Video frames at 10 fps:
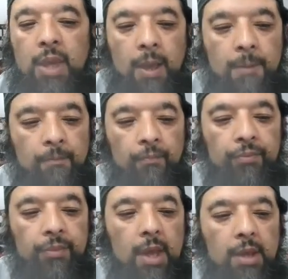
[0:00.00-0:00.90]
Okay?
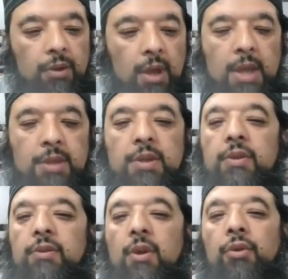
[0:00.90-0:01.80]
And this
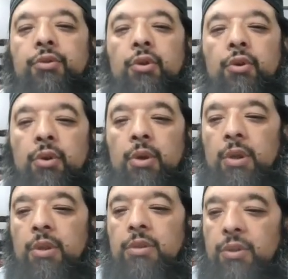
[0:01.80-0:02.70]
is also
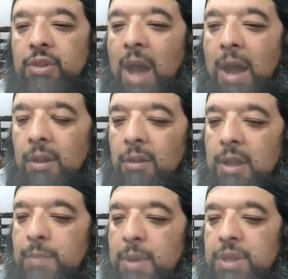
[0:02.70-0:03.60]
the style
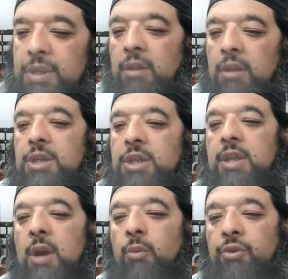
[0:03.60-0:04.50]
and methodology
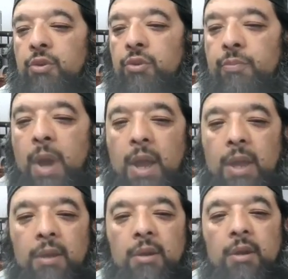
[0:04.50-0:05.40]
that was used
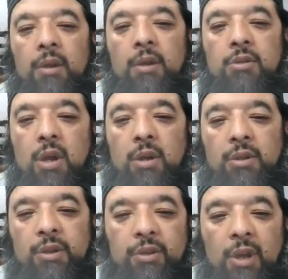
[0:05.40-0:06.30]
by
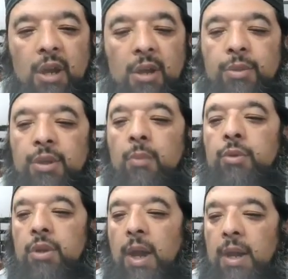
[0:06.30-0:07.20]
Dr. Isra Ahmed
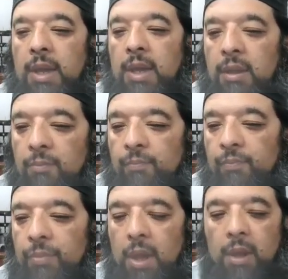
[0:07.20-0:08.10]
Rahmatullah Alayh.
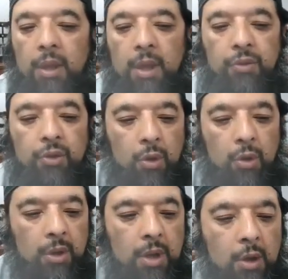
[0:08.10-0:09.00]
And
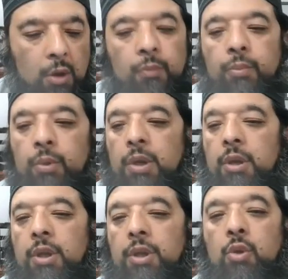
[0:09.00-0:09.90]
so I hope
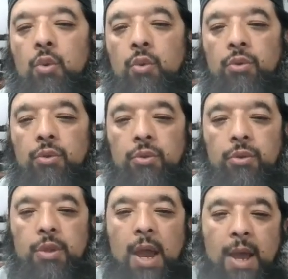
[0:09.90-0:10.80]
you
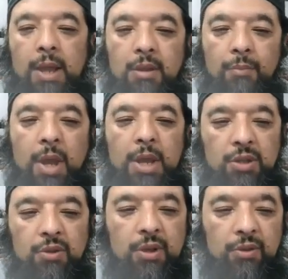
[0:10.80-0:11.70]
that had the
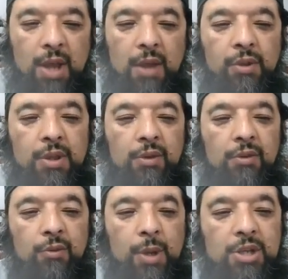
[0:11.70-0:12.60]
patience to stay for
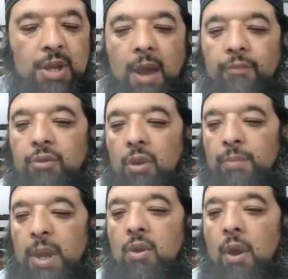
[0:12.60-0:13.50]
this, especially after all
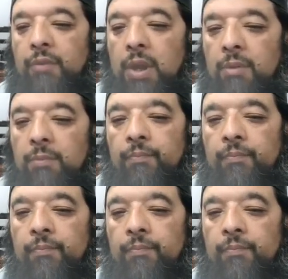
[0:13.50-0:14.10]
my coughing,